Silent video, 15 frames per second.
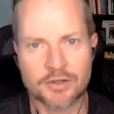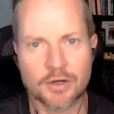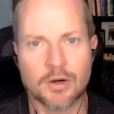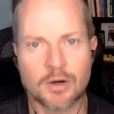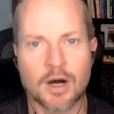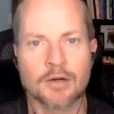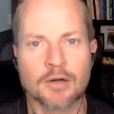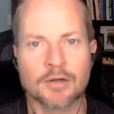So
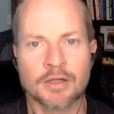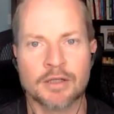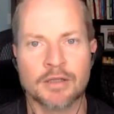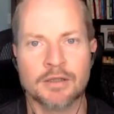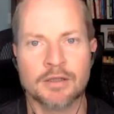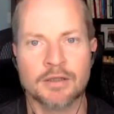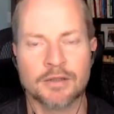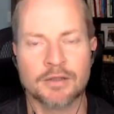
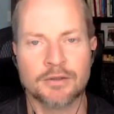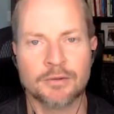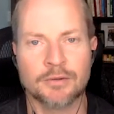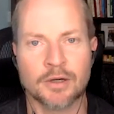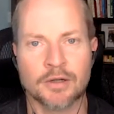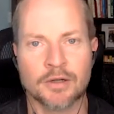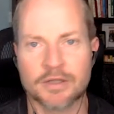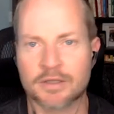hungry that you
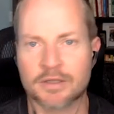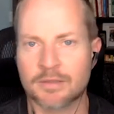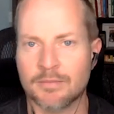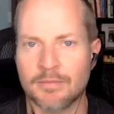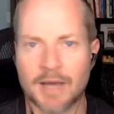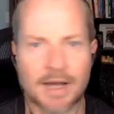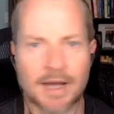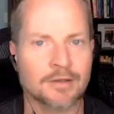are just
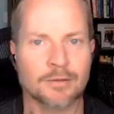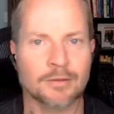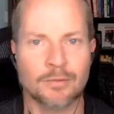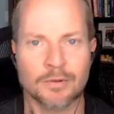mad at the